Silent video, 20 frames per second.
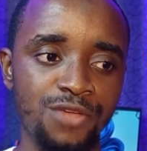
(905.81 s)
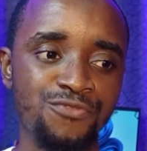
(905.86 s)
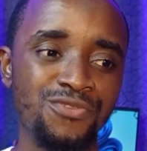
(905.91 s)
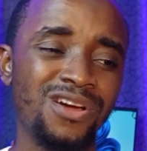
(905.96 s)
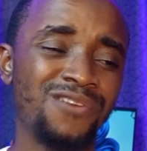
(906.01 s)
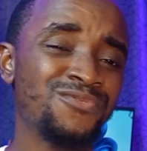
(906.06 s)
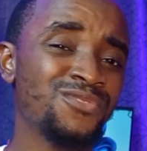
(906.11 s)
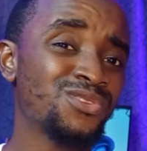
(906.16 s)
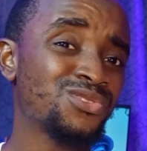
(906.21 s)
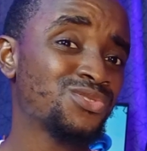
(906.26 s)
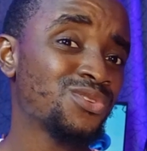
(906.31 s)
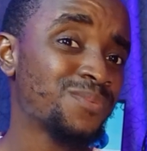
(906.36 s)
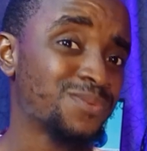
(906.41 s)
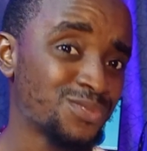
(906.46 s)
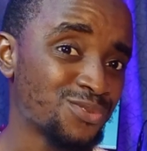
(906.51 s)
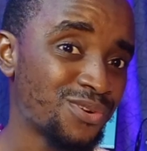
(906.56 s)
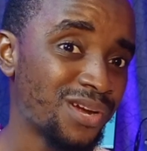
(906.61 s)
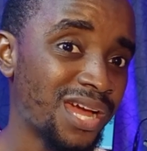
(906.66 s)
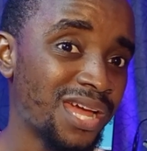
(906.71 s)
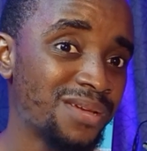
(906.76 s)
If you have
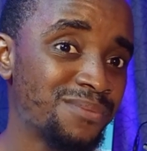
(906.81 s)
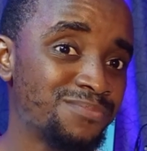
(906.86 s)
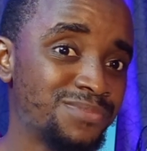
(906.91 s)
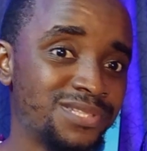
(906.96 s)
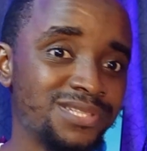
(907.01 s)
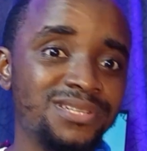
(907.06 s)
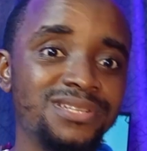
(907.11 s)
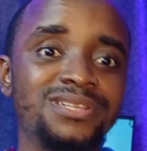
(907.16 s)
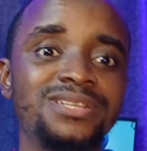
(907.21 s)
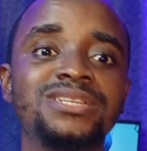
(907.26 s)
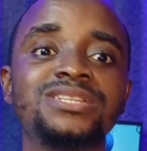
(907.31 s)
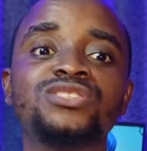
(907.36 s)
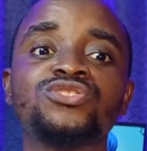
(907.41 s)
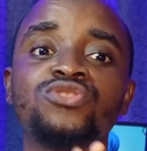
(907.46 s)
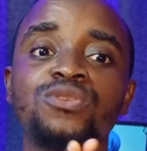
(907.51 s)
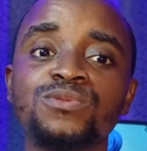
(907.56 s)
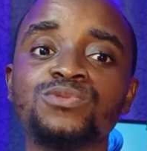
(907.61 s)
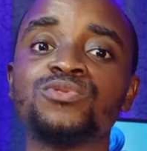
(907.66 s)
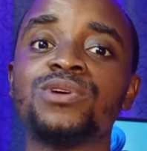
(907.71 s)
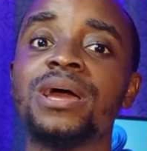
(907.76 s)
not subscribed,
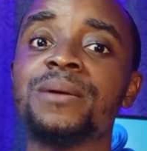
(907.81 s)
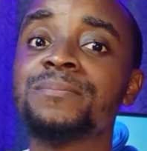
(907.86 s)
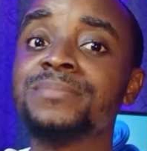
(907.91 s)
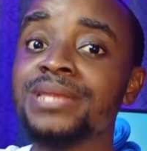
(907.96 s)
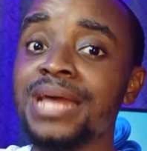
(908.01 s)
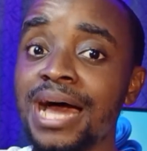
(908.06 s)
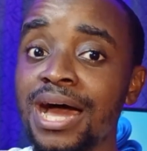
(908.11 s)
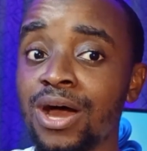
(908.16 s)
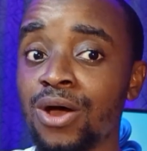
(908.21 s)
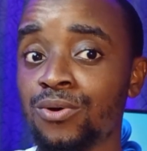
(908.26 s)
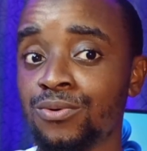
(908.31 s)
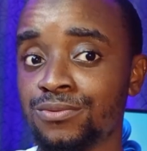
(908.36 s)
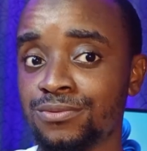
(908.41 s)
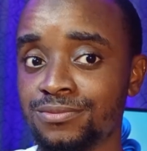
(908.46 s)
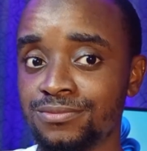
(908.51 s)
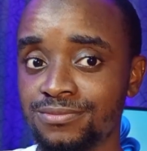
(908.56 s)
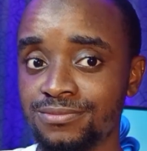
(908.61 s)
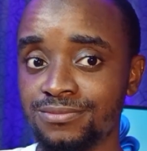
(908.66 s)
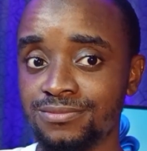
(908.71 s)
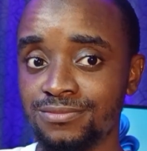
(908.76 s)
subscribe
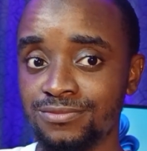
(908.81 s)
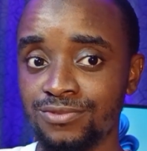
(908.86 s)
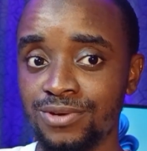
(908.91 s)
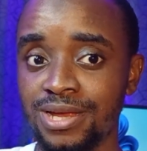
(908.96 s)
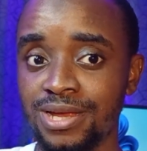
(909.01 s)
now.